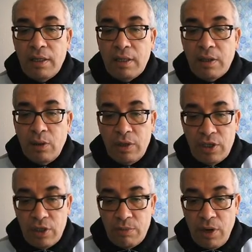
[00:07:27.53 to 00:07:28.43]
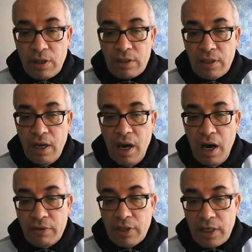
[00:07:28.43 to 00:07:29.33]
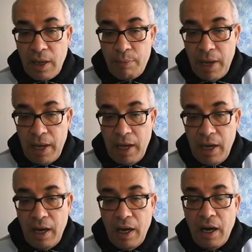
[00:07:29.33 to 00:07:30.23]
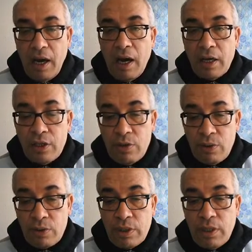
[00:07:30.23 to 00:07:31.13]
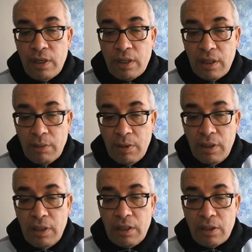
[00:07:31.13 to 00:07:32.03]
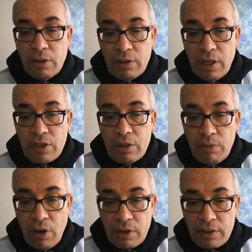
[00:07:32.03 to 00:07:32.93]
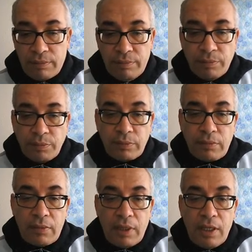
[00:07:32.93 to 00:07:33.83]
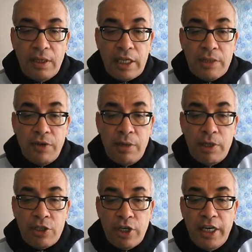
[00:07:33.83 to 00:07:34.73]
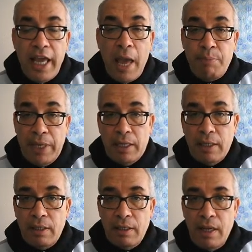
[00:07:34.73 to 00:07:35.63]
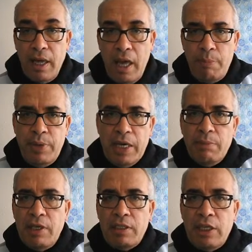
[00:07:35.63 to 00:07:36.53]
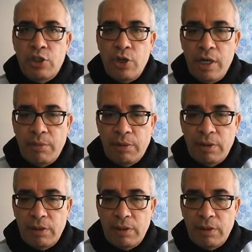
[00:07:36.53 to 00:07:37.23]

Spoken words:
quotation marks. After cuppa, I use double quotation marks. This film is really epic. Epic means enjoyable.